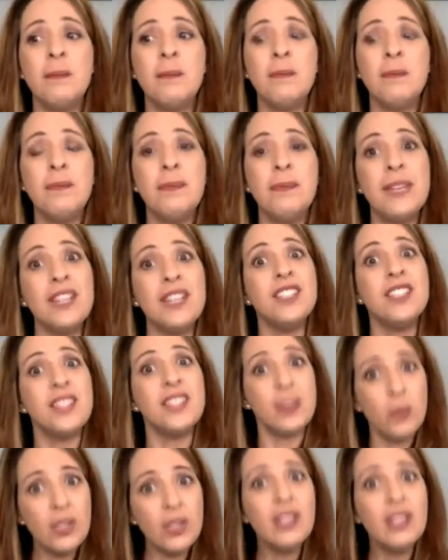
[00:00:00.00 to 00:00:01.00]
because
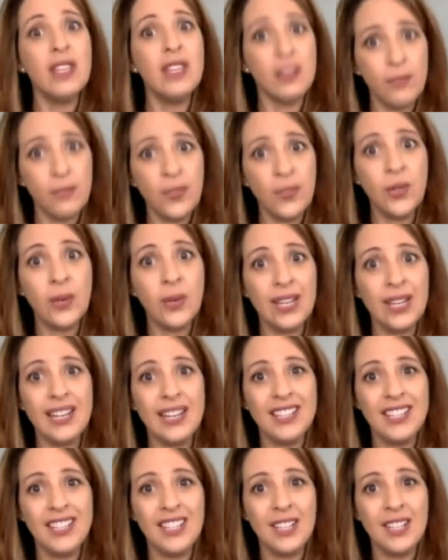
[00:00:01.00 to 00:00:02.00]
it will give you an
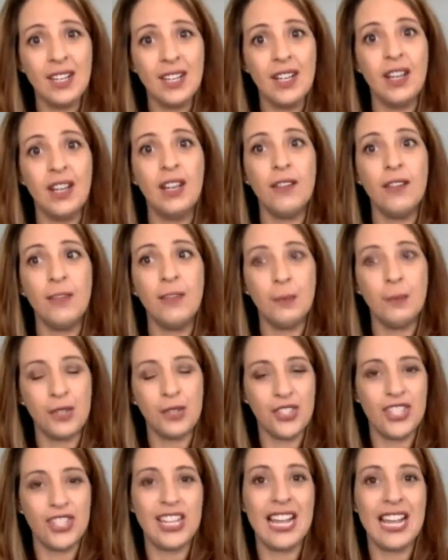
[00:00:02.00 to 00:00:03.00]
idea of the
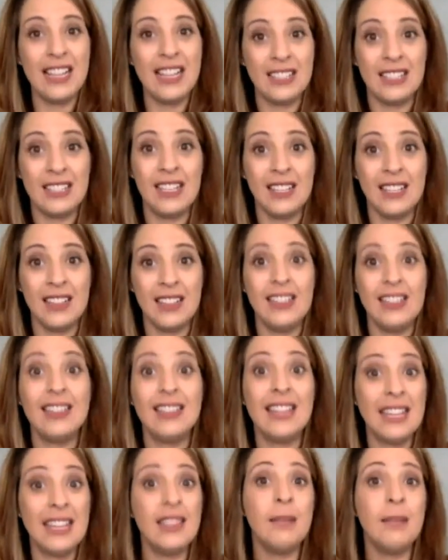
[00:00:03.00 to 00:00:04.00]
personality, the
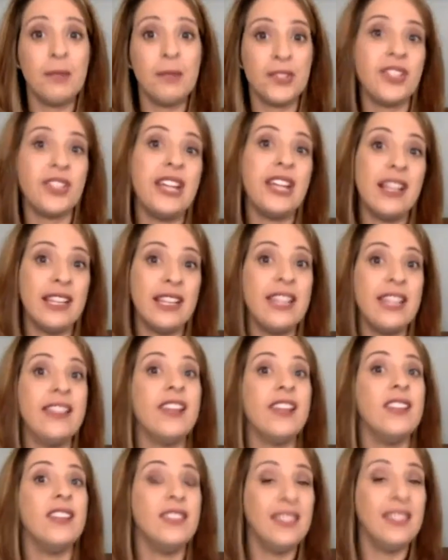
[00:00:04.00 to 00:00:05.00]
likely personality
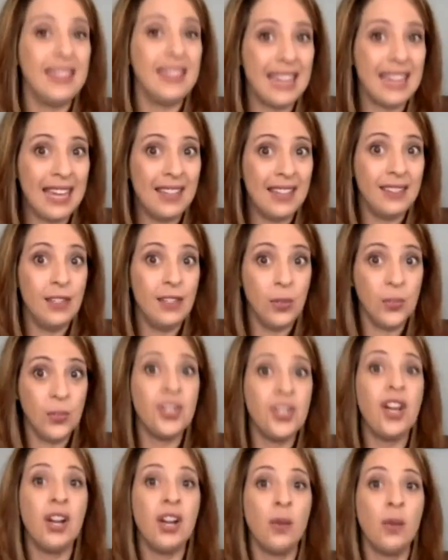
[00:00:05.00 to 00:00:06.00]
that your
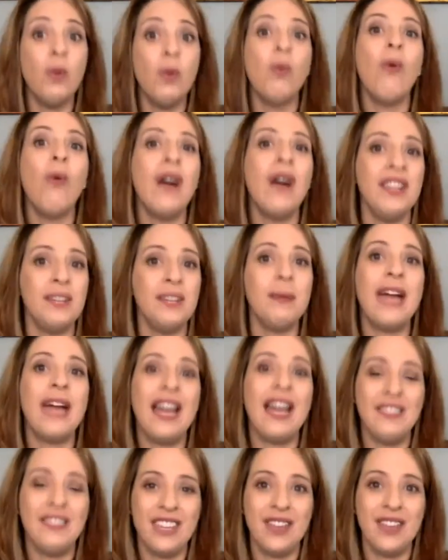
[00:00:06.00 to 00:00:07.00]
dog will wind up
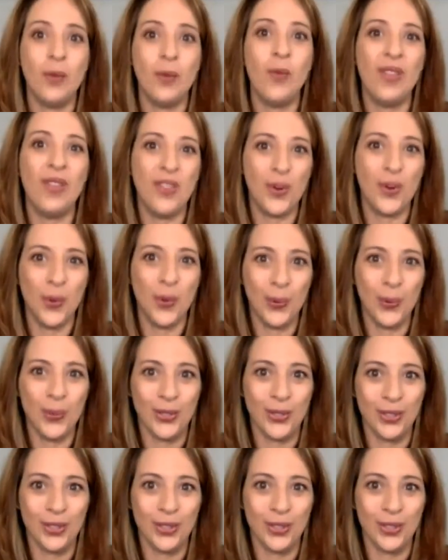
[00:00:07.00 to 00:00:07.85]
having when they're older.